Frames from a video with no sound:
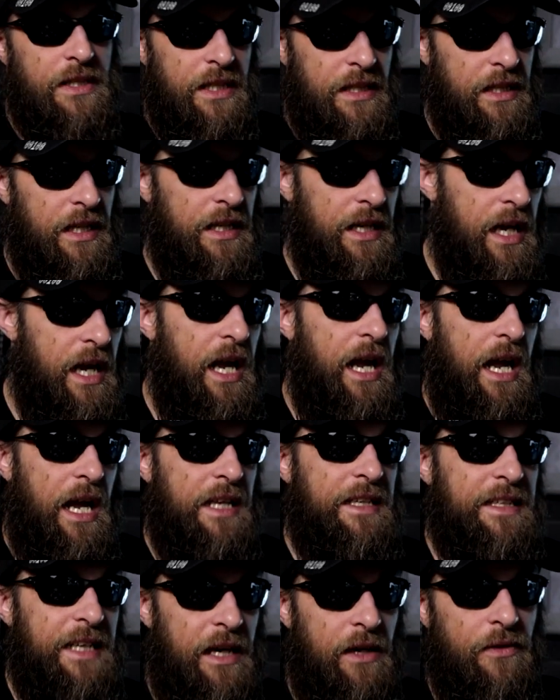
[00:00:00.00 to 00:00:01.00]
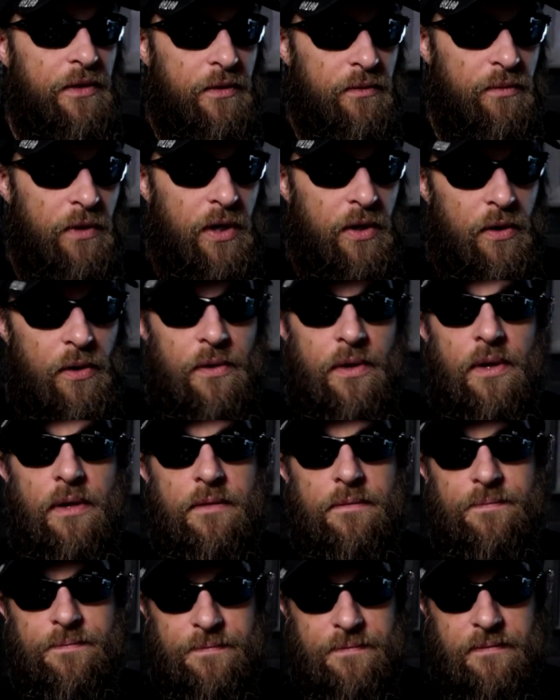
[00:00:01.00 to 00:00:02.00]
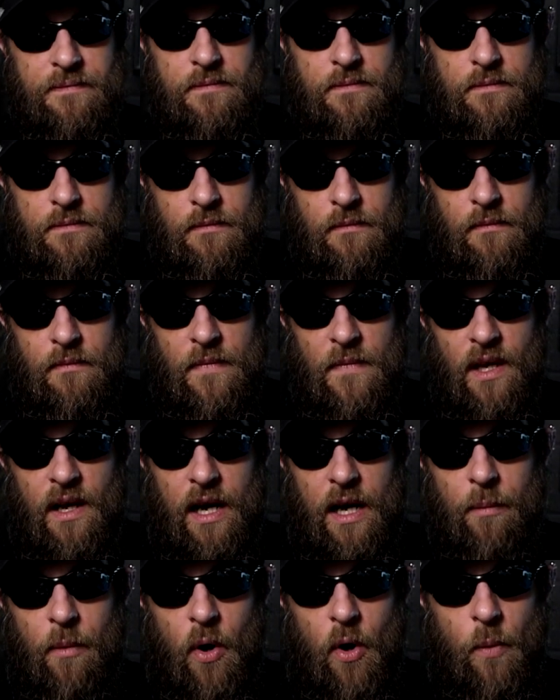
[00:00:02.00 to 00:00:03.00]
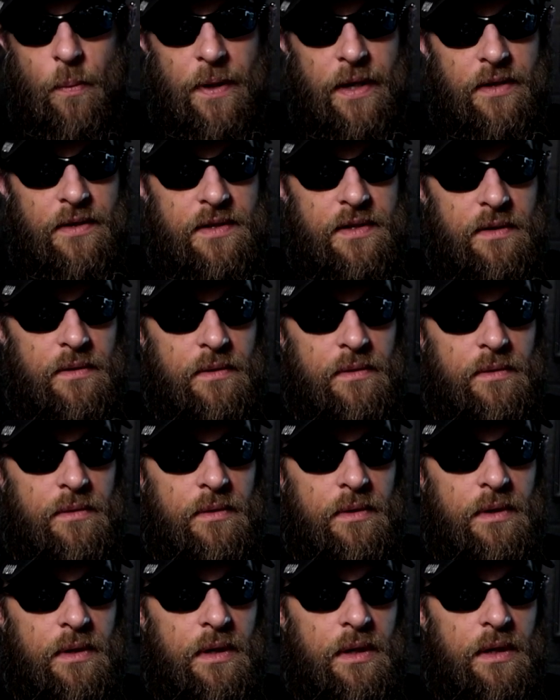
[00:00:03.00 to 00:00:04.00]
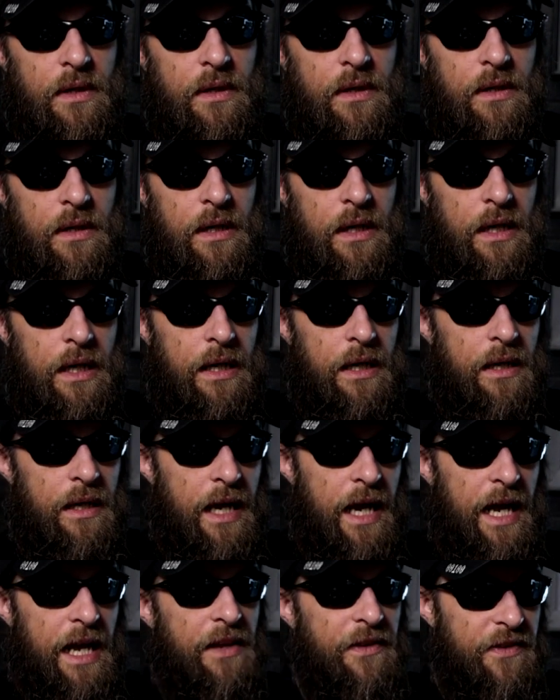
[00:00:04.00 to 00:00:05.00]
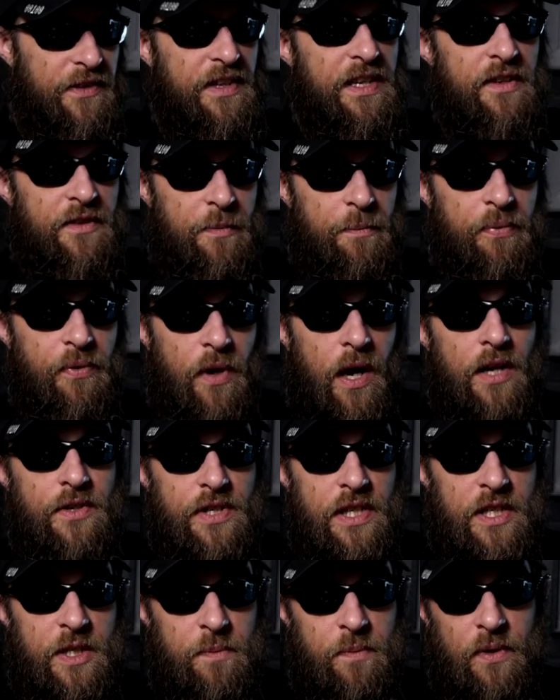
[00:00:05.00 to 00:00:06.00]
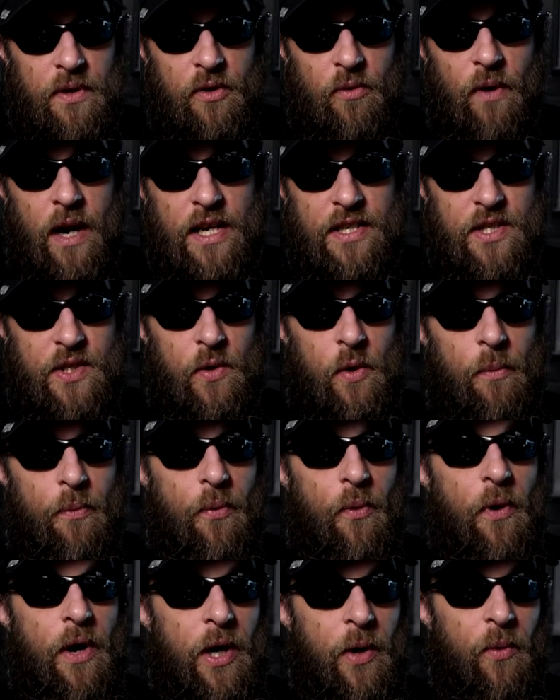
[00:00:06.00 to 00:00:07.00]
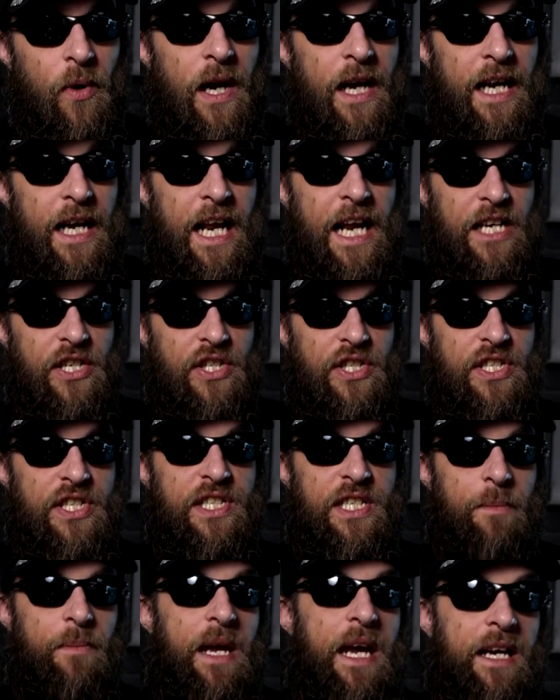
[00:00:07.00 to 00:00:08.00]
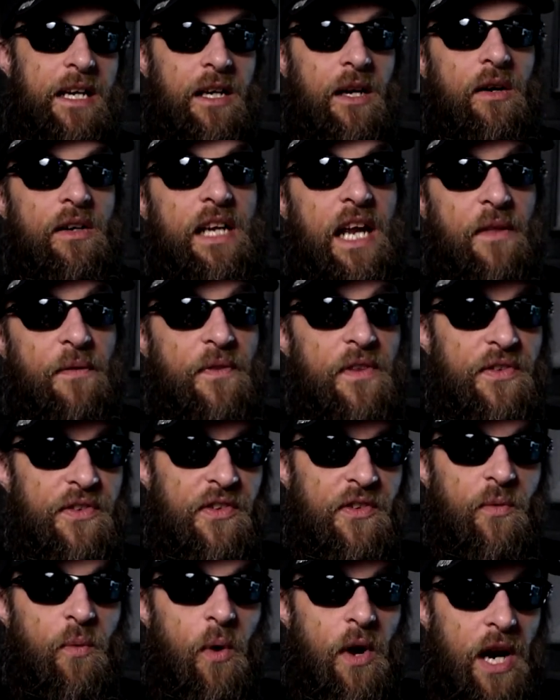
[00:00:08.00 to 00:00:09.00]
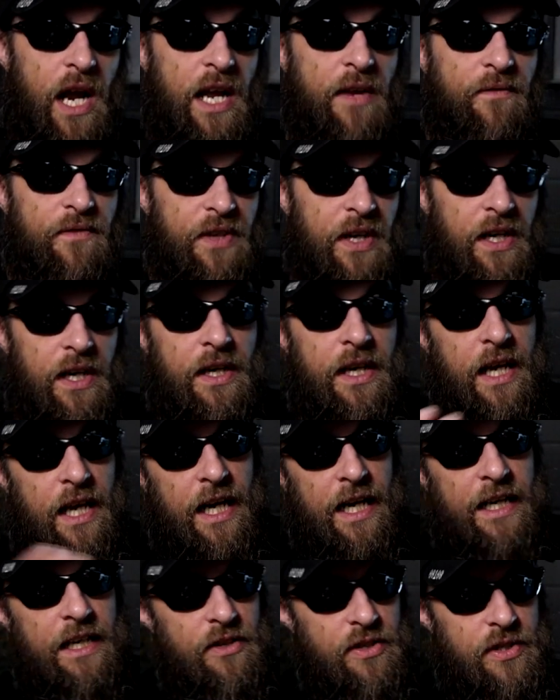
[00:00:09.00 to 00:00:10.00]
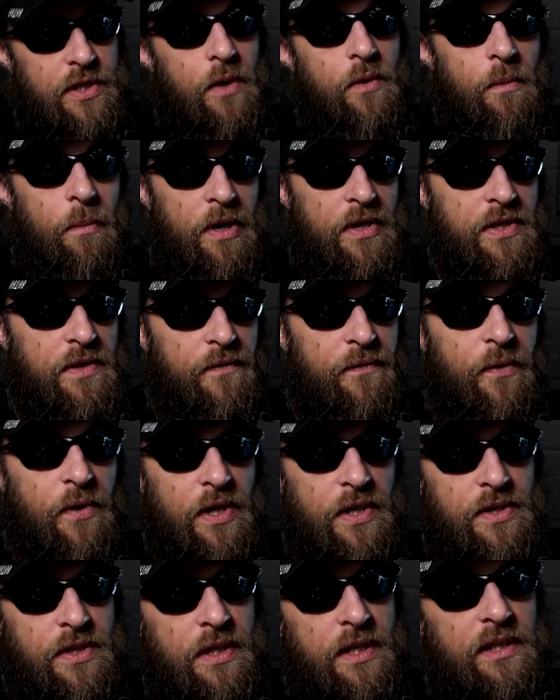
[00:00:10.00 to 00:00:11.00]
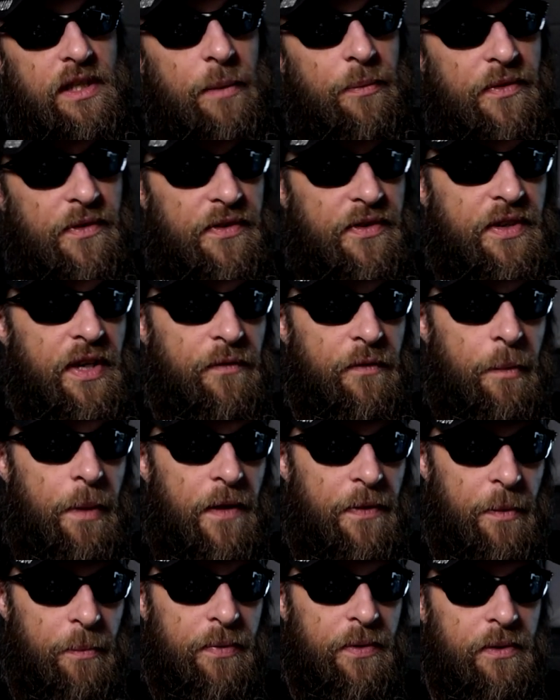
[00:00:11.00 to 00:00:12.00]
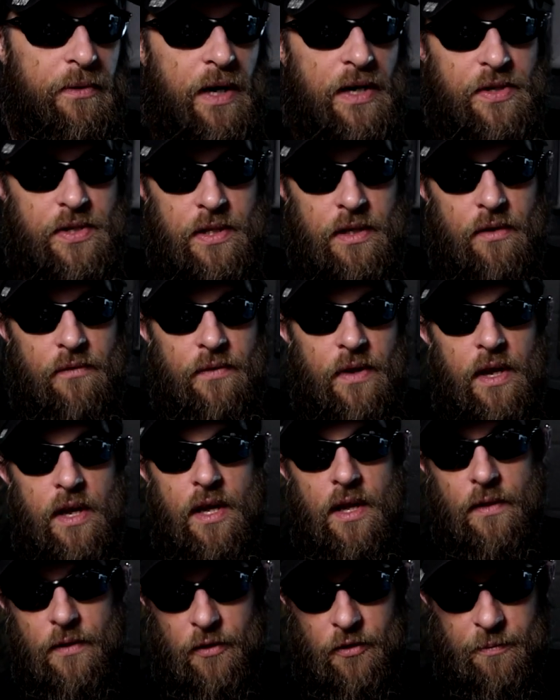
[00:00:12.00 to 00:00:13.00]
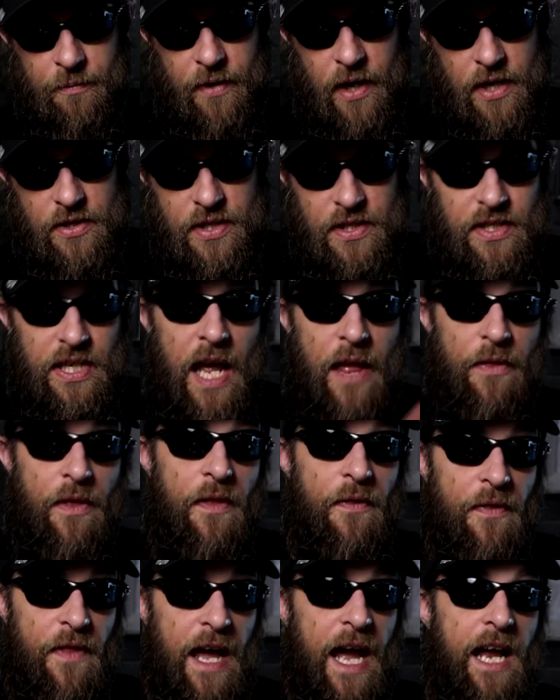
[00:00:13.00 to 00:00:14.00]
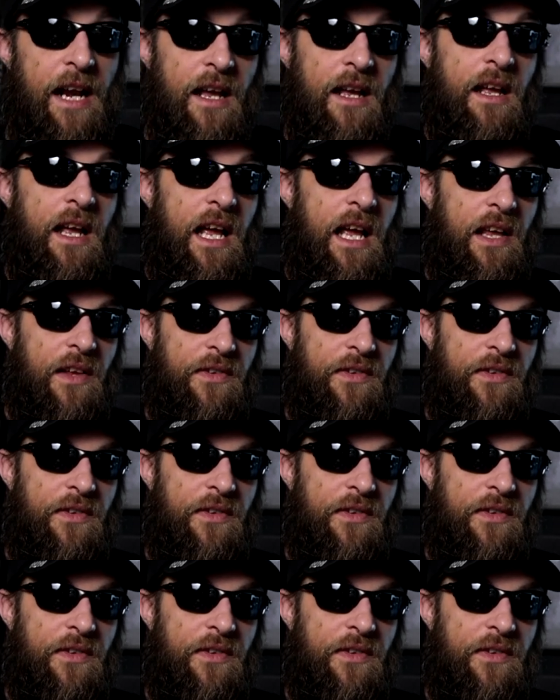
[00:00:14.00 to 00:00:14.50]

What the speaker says: And then down the road, I'm hoping to, as these projects progress to a point where I can actually sit back and go, okay, this is what I've done, and I can show a bunch of footage and clips and stuff about the progression of those projects, and then that as